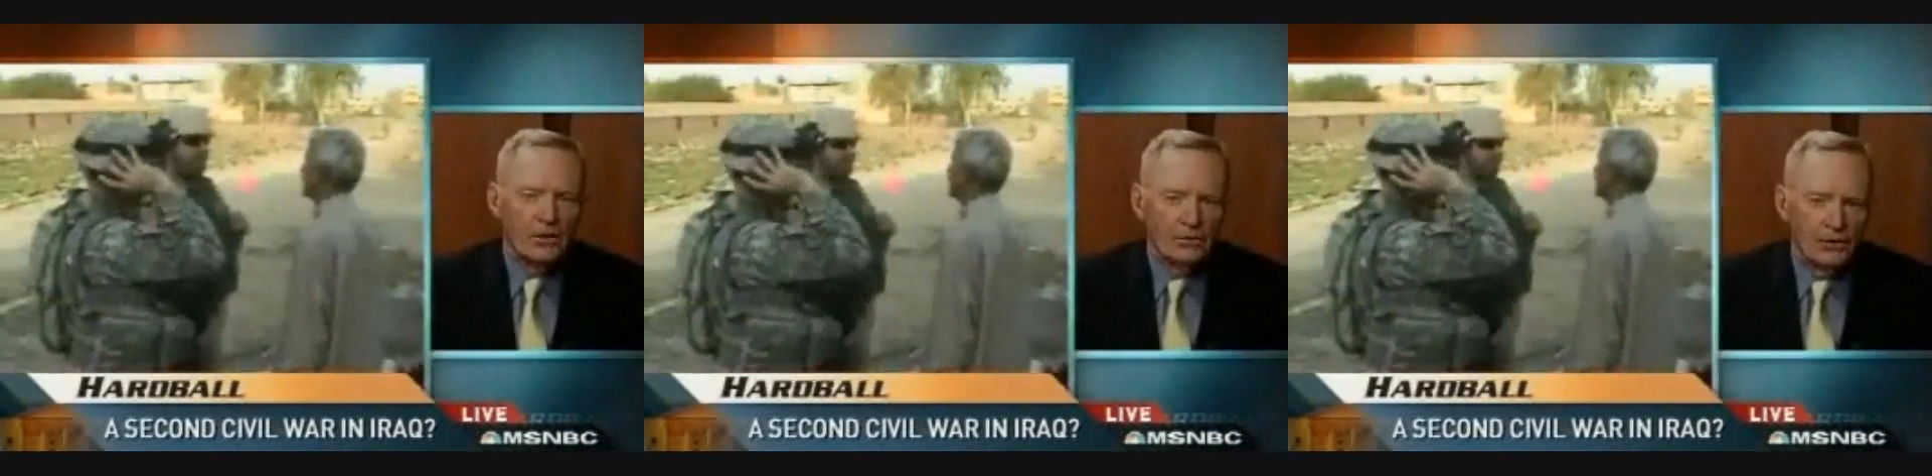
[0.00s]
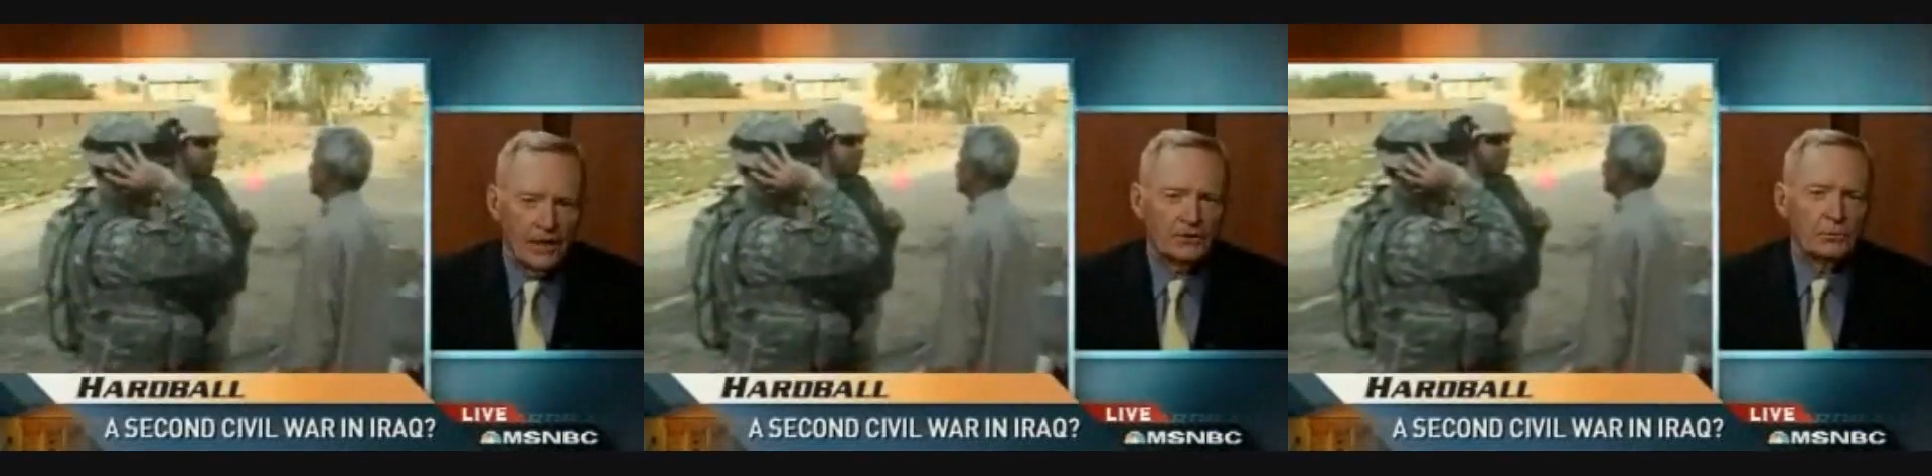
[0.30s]

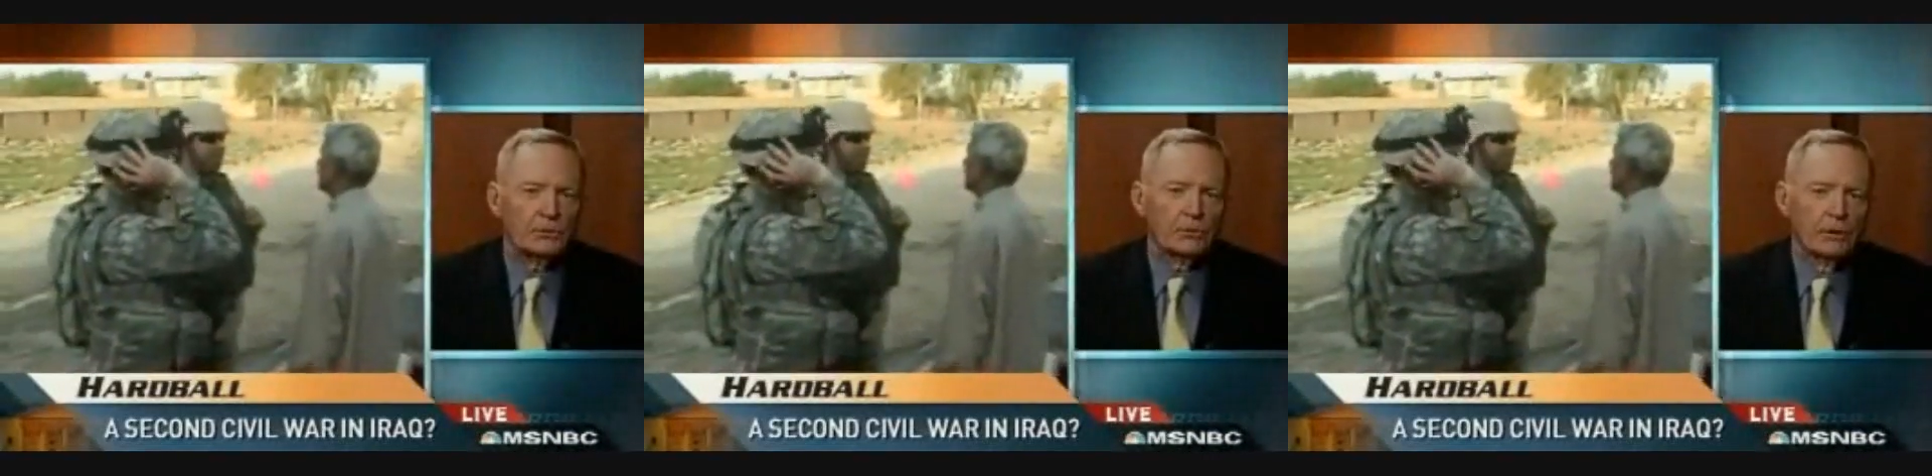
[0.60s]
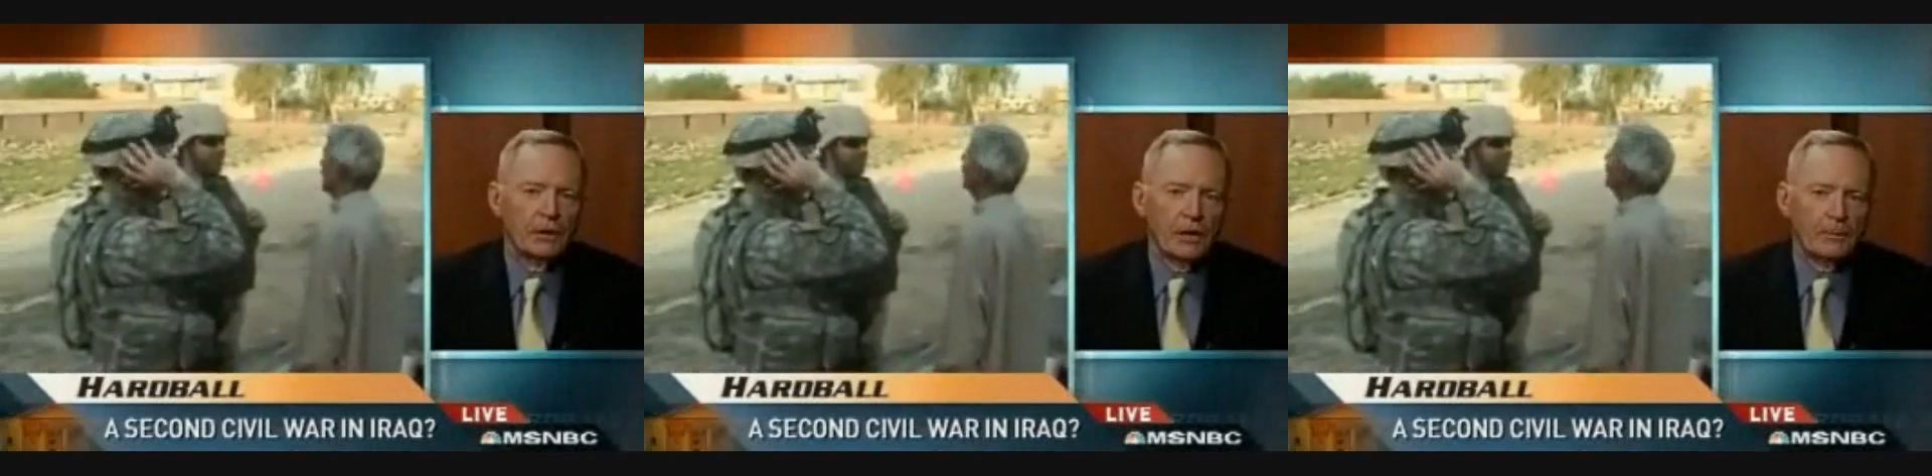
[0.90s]
That's what's going
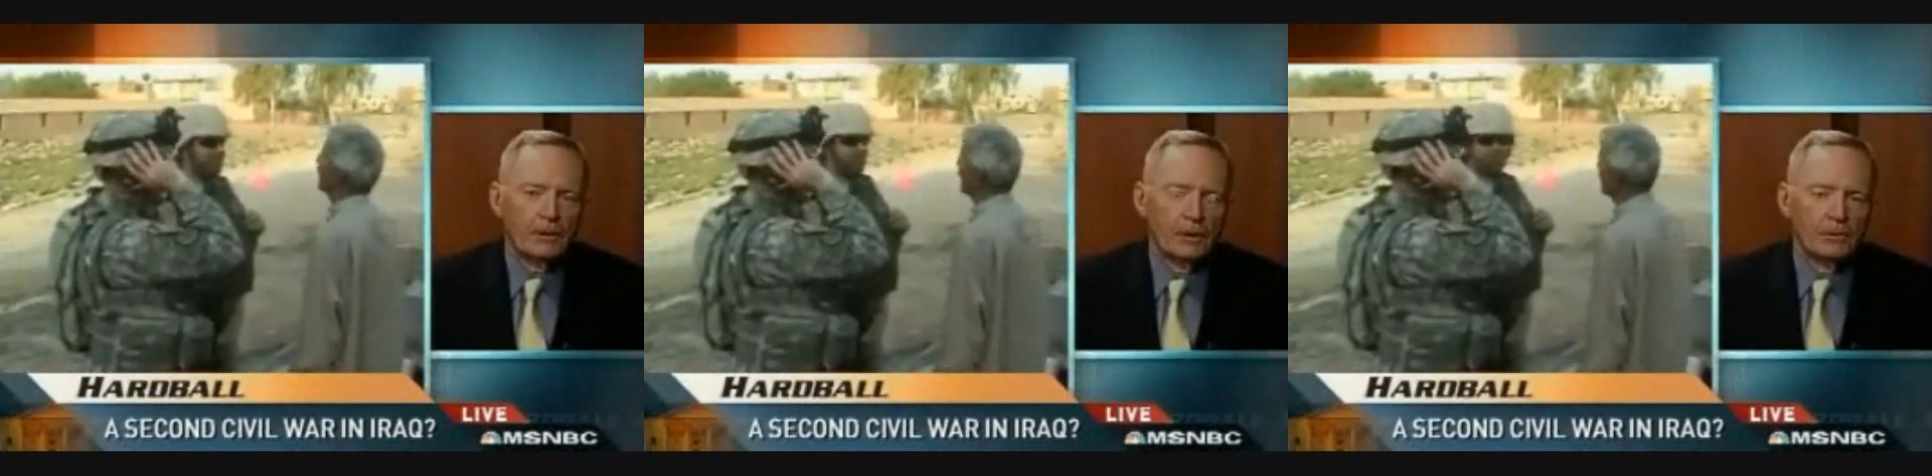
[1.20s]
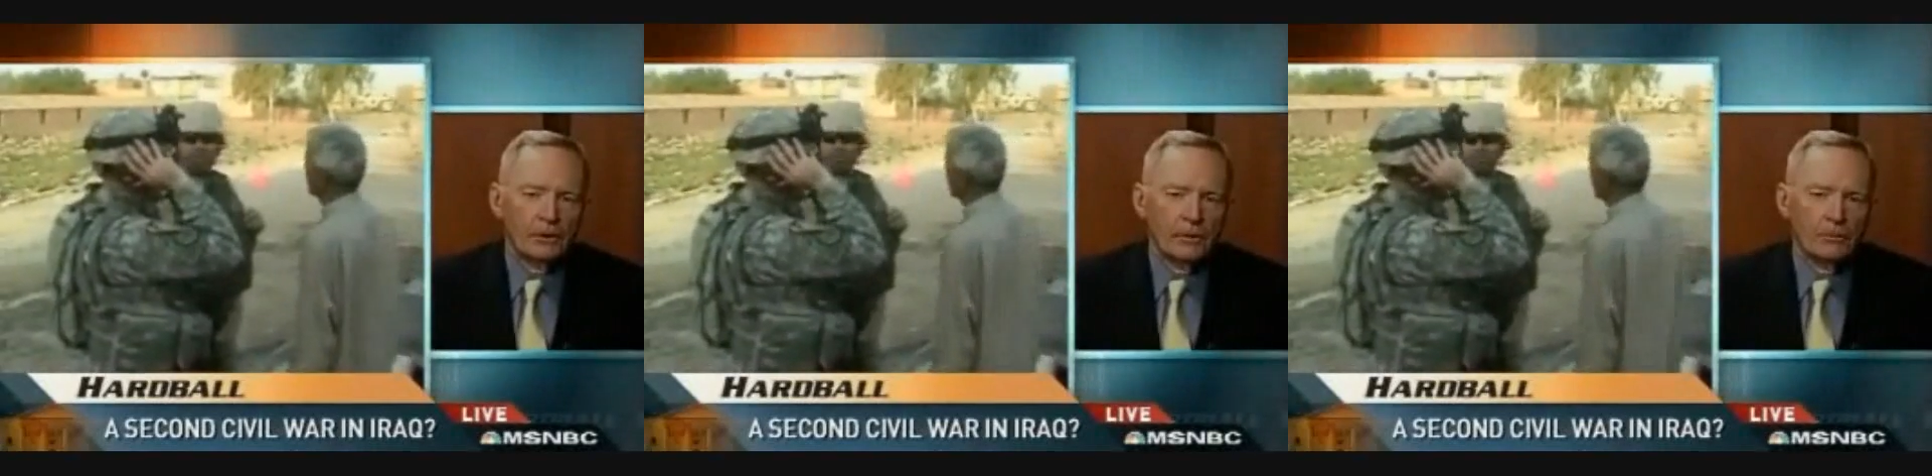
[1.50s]
to happen out
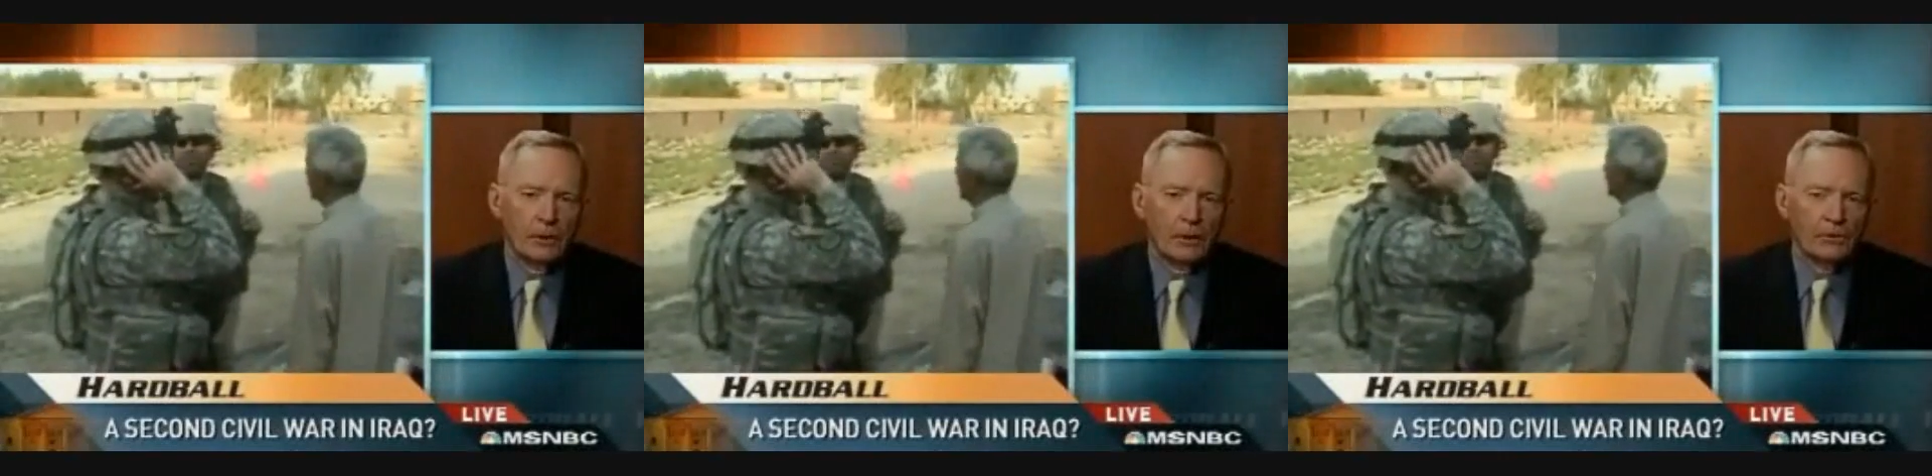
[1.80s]
in Anbar,